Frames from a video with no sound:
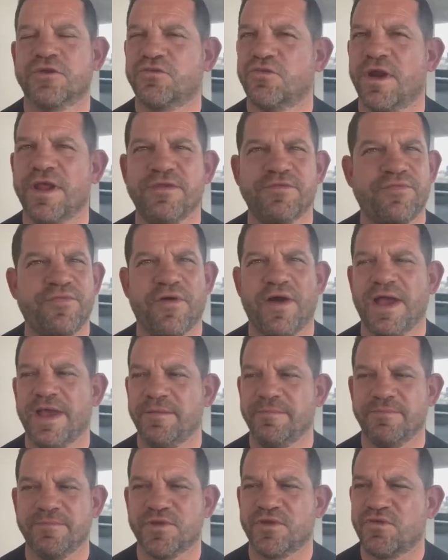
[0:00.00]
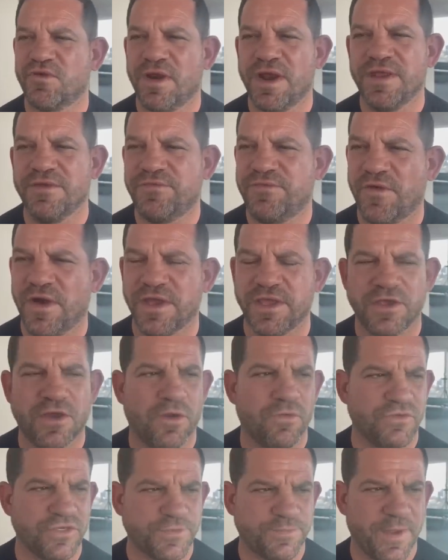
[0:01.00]
Great fight. Great fight. You've
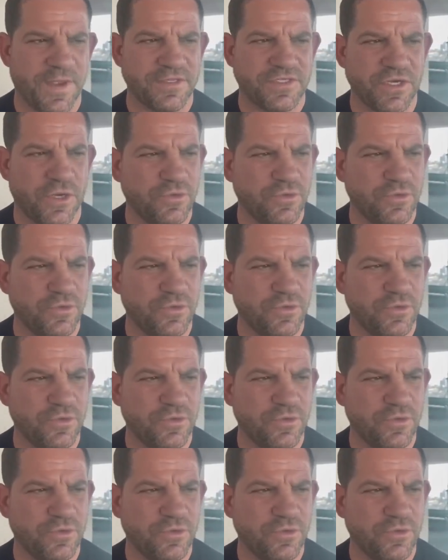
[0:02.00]
got to respect